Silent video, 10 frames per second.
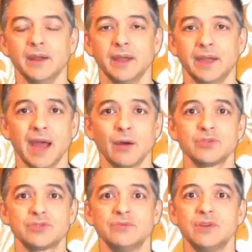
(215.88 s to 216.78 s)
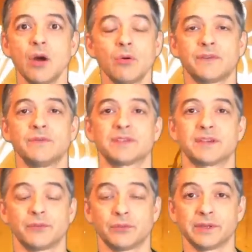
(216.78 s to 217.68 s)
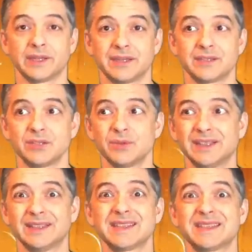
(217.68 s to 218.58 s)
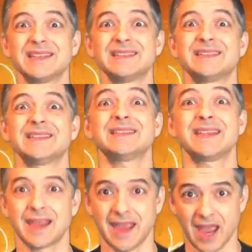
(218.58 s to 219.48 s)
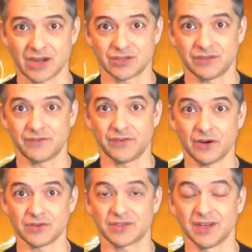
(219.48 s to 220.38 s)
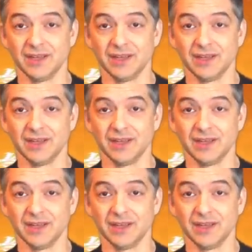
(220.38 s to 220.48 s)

And how would you know if he was ever really into you unless he did take action first?